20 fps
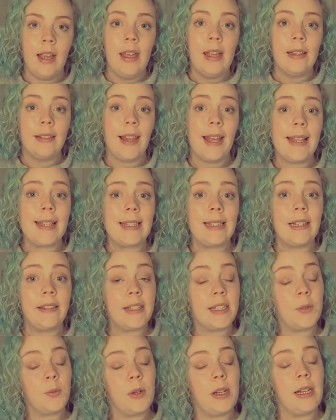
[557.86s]
Lastly
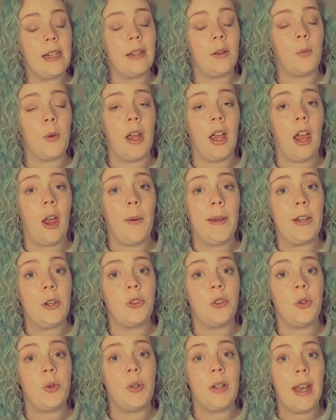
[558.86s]
this week we're going
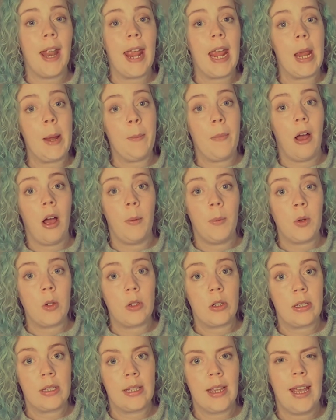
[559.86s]
to name our
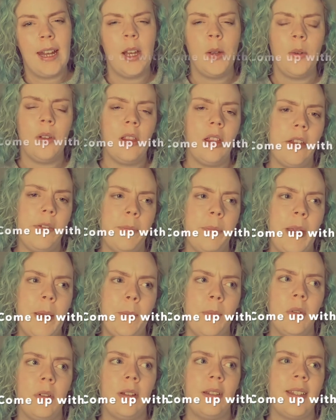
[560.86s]
books. I know a lot of
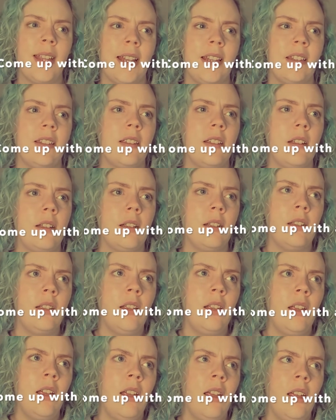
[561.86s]
people tend to
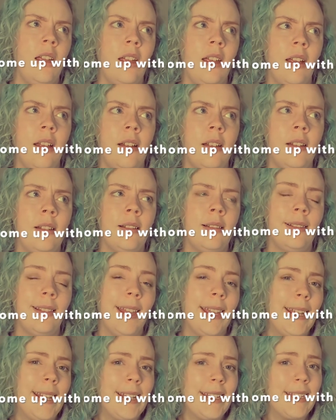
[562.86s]

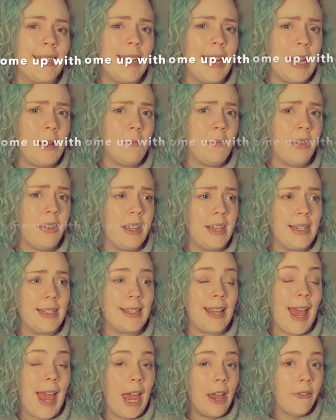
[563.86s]
like to name things
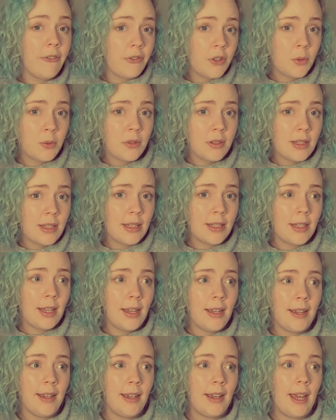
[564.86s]
afterwards,
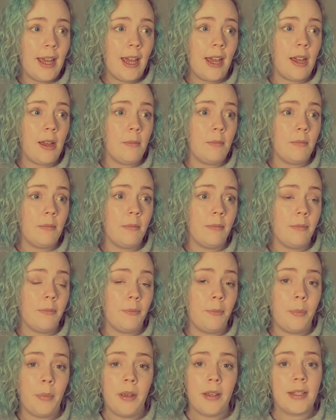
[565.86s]

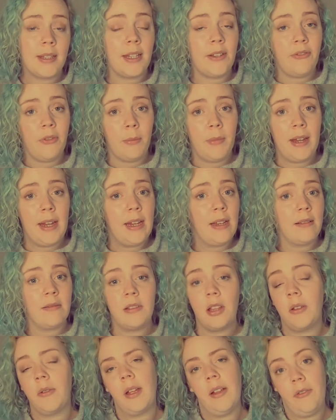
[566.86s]
personally for me,
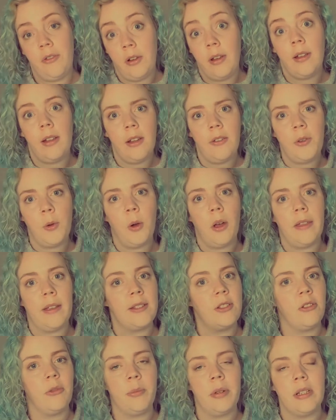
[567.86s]
so if you are that
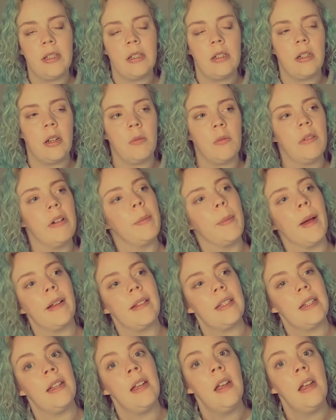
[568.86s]
sort of person, don't worry about it.